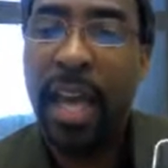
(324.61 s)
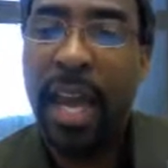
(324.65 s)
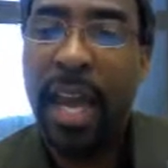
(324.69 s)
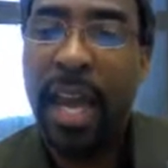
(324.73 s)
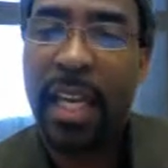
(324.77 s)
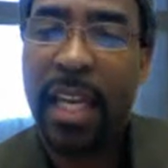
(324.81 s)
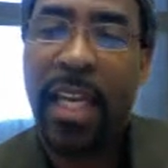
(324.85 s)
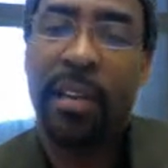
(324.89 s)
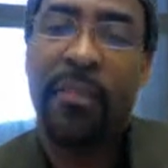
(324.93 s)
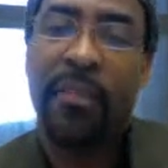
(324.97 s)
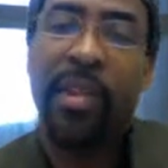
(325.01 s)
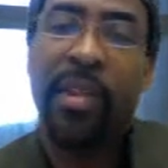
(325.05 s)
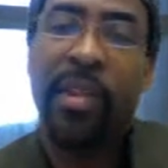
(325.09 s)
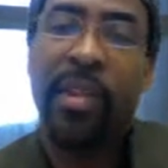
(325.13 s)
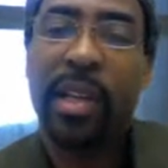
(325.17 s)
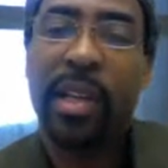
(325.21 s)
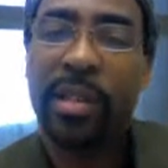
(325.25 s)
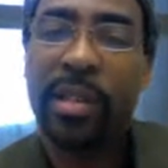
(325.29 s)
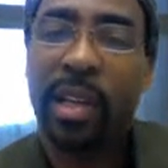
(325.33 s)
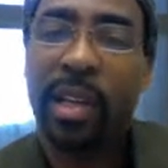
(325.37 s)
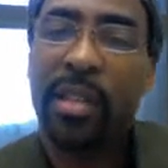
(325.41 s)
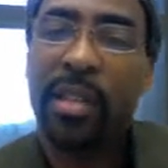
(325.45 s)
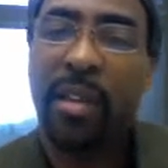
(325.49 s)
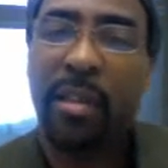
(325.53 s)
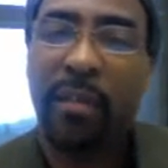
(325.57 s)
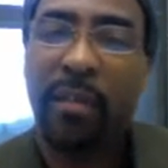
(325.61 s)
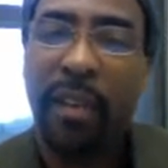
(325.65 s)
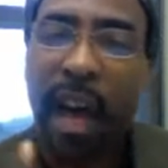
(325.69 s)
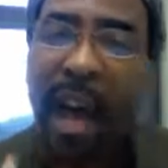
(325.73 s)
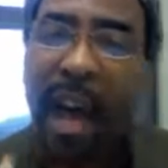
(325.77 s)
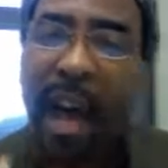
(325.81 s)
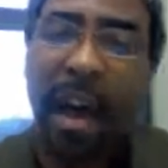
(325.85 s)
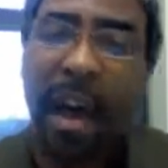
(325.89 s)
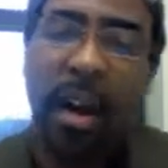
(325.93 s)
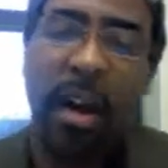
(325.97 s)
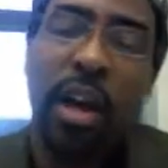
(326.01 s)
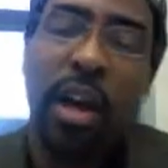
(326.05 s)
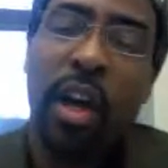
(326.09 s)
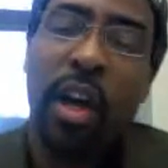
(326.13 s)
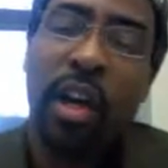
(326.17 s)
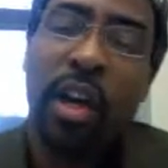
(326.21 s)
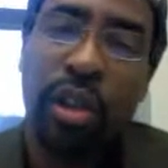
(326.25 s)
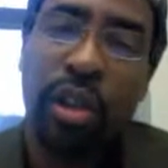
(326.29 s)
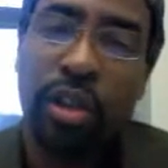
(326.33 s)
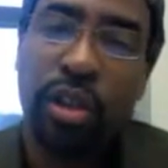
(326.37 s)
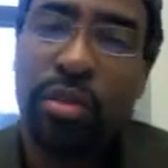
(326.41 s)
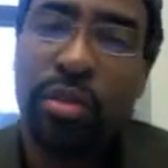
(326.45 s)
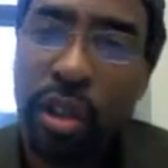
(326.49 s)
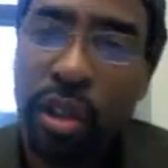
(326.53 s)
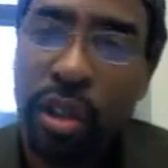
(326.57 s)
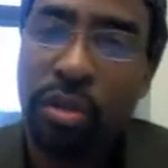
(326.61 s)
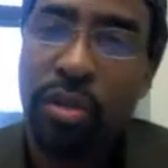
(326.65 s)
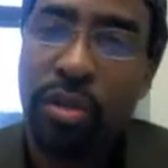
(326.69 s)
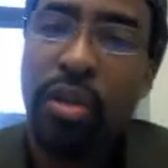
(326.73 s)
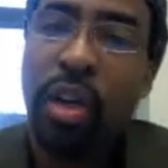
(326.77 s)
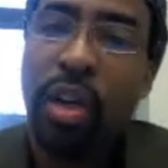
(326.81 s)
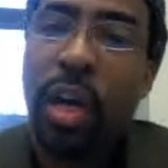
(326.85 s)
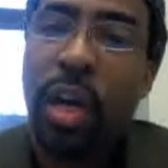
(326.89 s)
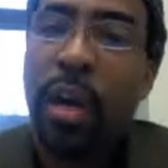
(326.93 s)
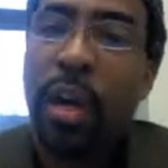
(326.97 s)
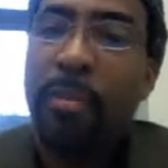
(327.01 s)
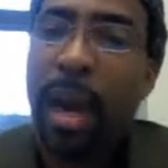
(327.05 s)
and give you a sense of how you too